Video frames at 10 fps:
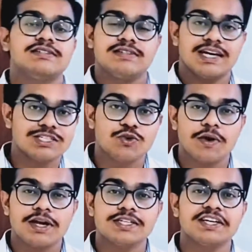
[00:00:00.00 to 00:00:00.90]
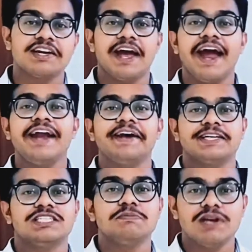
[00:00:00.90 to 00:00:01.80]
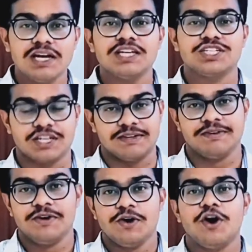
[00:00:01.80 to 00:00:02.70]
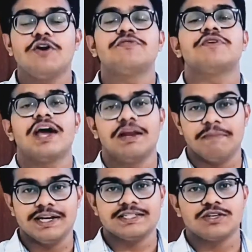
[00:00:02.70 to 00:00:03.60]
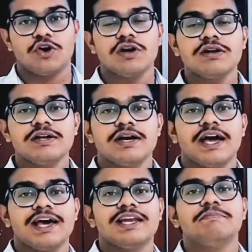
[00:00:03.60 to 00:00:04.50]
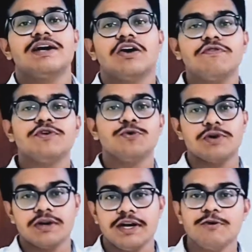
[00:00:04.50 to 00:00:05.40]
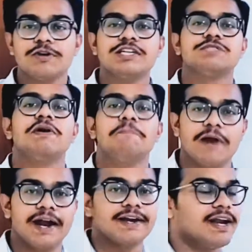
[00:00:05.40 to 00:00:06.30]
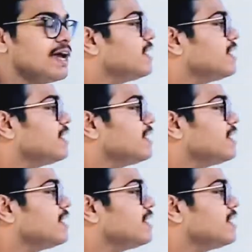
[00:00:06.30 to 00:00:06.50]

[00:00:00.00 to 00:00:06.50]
translocation, and assimilation of elements or element of nutrients by plant. Like